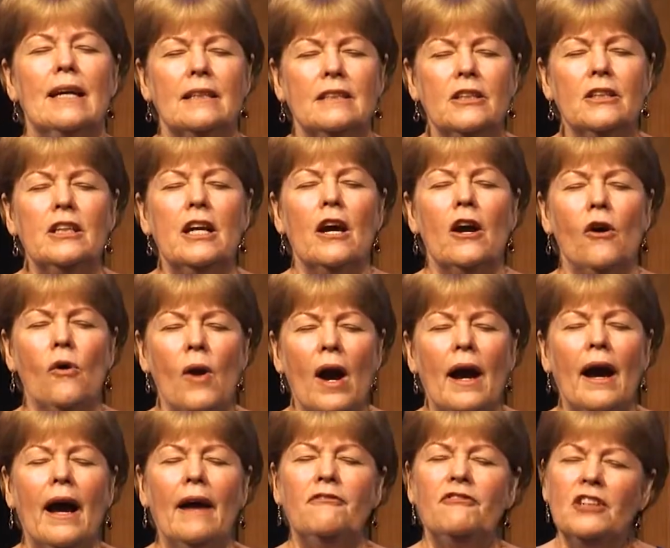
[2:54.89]
you know,
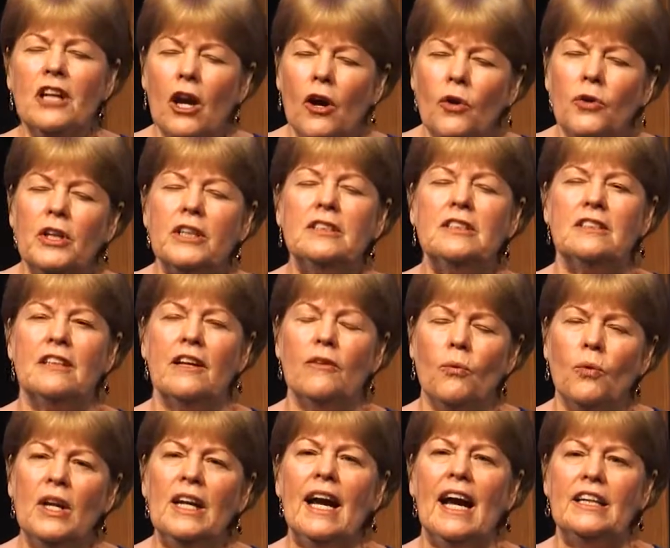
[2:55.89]
I've noticed that
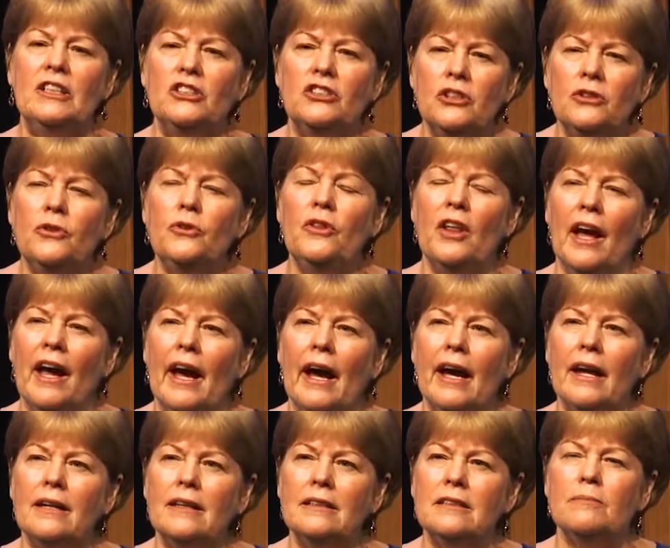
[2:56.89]
when I do
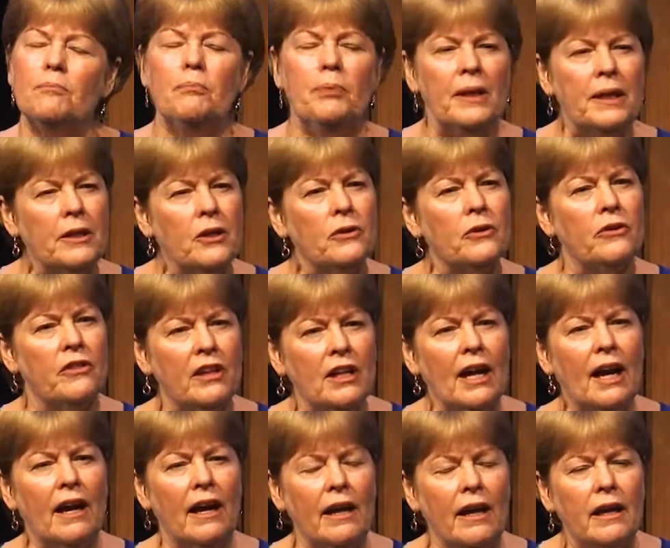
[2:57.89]
that, it's bigger than
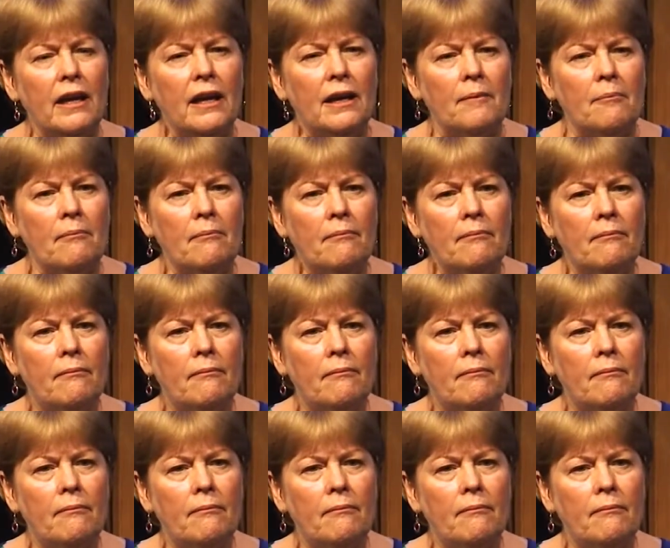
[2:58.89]
I am.